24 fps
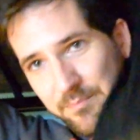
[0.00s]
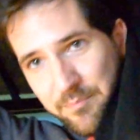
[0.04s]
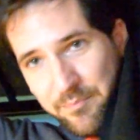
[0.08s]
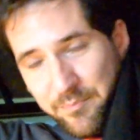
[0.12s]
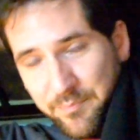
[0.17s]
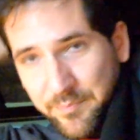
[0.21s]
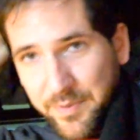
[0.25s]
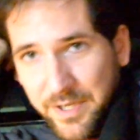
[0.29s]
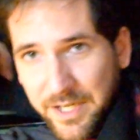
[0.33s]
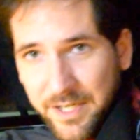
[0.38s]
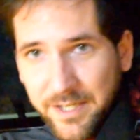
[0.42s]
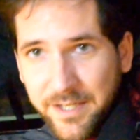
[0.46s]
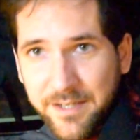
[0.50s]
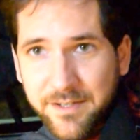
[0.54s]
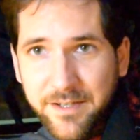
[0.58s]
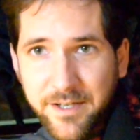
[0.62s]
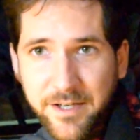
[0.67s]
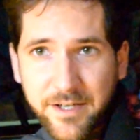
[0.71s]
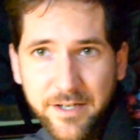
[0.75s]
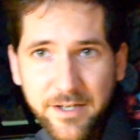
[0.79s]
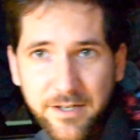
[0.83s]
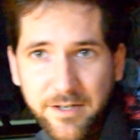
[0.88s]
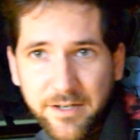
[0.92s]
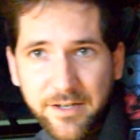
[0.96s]
But
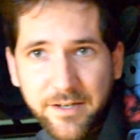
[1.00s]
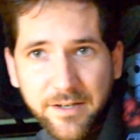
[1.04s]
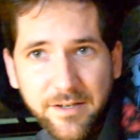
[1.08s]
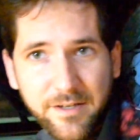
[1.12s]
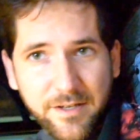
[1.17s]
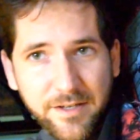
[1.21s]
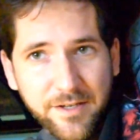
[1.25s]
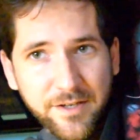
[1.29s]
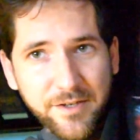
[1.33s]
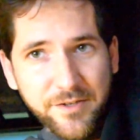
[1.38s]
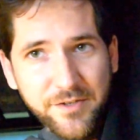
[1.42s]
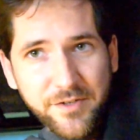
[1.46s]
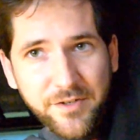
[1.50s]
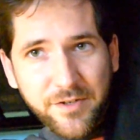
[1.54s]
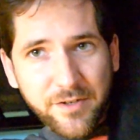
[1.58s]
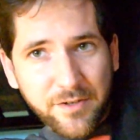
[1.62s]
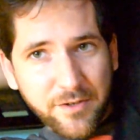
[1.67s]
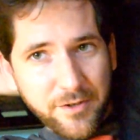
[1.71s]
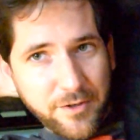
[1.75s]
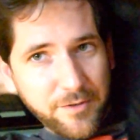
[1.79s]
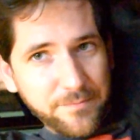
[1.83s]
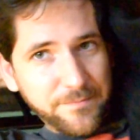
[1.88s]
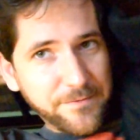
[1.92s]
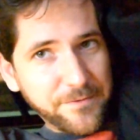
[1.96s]
here it is.
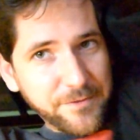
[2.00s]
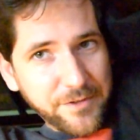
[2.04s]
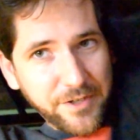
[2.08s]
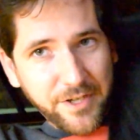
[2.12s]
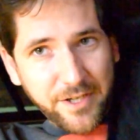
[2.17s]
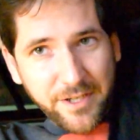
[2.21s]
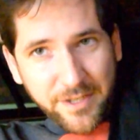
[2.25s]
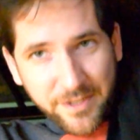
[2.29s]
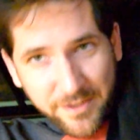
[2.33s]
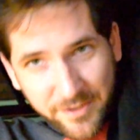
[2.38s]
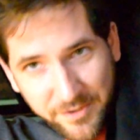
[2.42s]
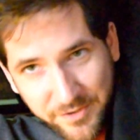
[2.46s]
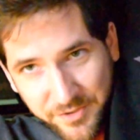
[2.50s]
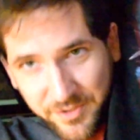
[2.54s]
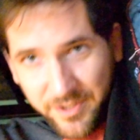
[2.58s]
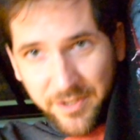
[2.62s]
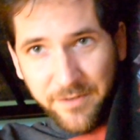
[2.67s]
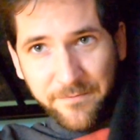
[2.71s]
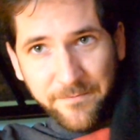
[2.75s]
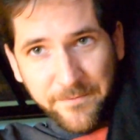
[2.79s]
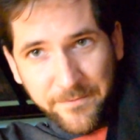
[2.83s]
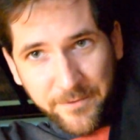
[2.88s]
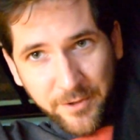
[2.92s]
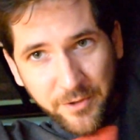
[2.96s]
Hopefully it is
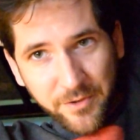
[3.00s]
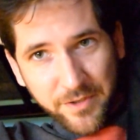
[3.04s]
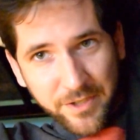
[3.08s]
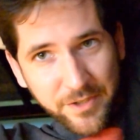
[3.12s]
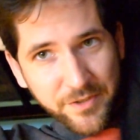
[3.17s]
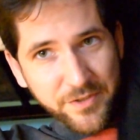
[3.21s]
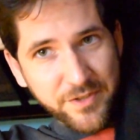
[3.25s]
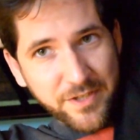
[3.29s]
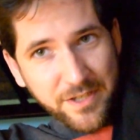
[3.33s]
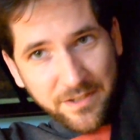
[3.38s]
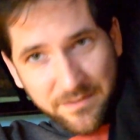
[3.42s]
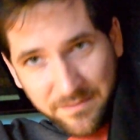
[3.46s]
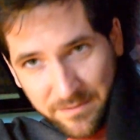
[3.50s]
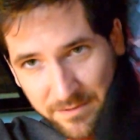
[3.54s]
in focus.